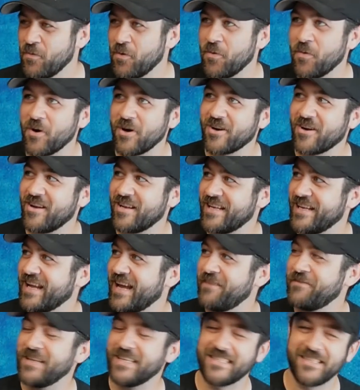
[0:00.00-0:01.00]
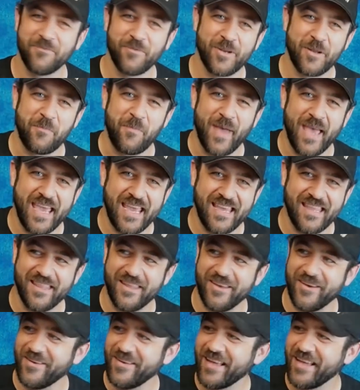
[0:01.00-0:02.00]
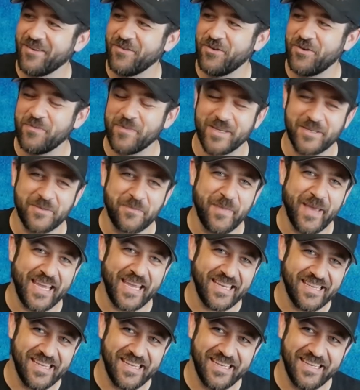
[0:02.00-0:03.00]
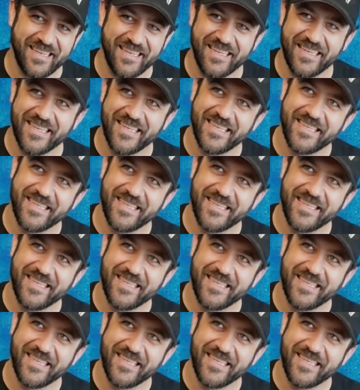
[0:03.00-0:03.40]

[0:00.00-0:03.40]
We'll work on it. I have to get someone to paint though. I don't do much painting.